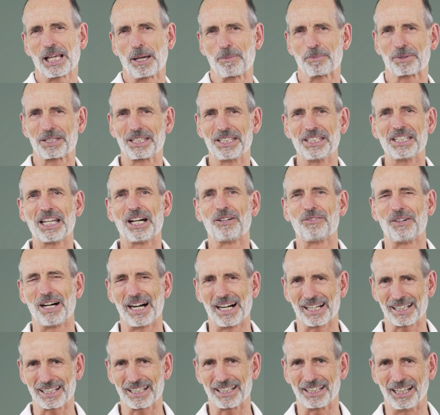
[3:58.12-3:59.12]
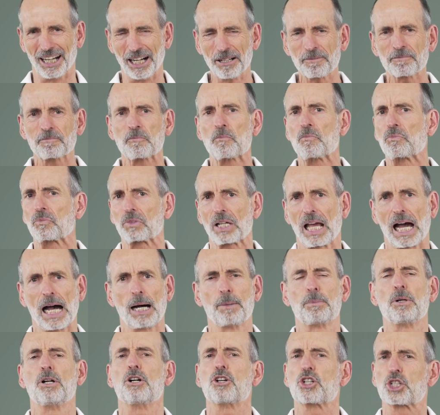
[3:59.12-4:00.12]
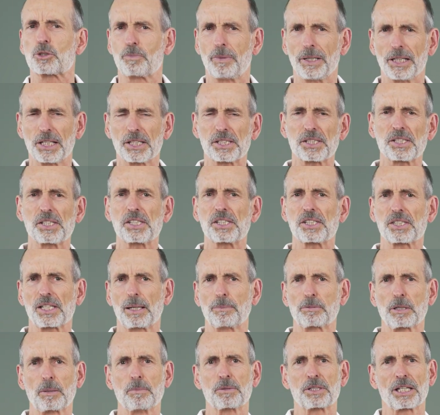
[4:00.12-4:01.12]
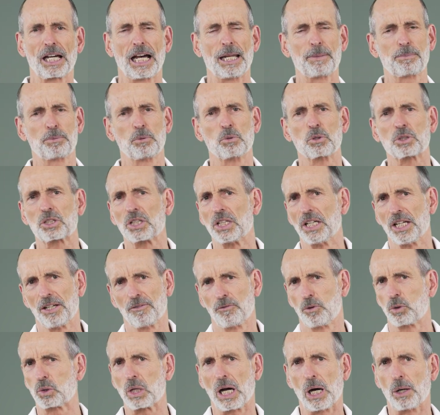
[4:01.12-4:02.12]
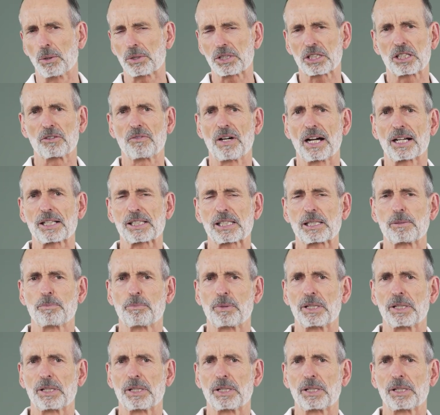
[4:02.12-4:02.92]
but you can at least hold on to the situation you have